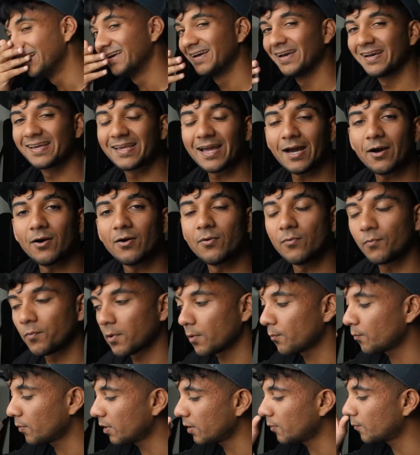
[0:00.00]

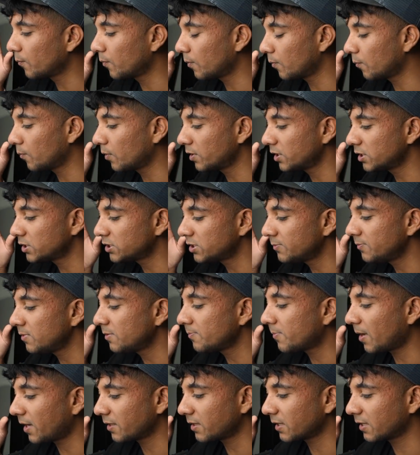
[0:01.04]
what does he mean
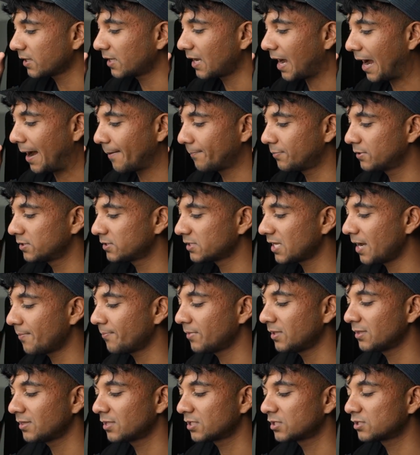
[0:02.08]
by the gap? Does that
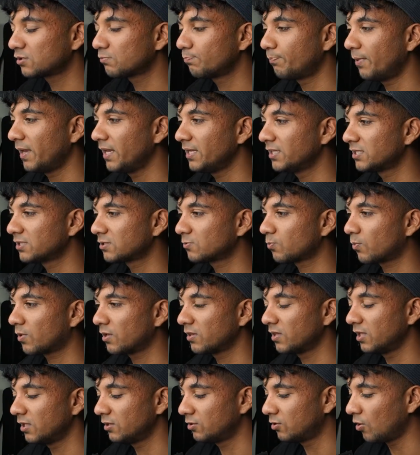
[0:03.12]
mean the space where
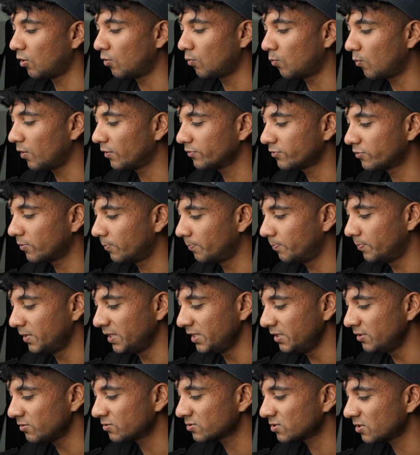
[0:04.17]
they don't want to
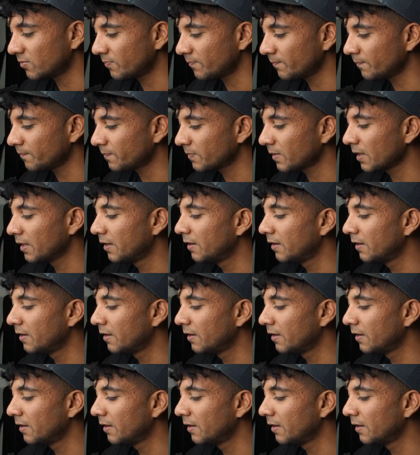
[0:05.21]
be or something?